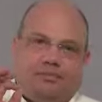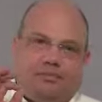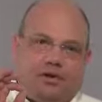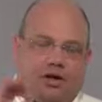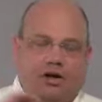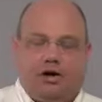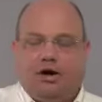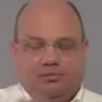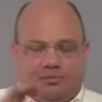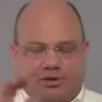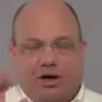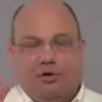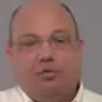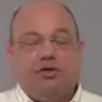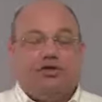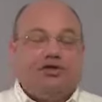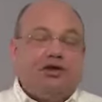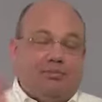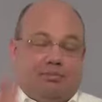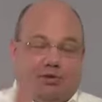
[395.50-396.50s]
Or I'm sorry,
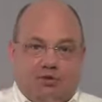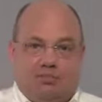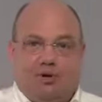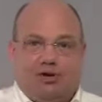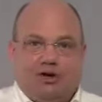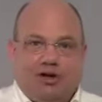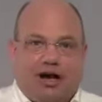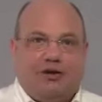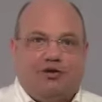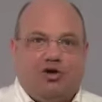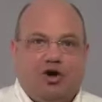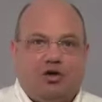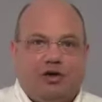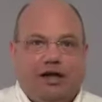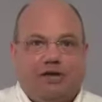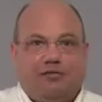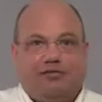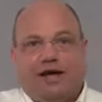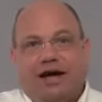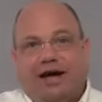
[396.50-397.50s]
with numbers but no
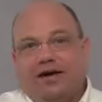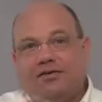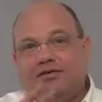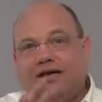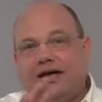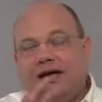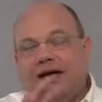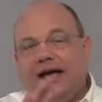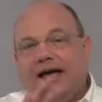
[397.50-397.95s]
gift tax.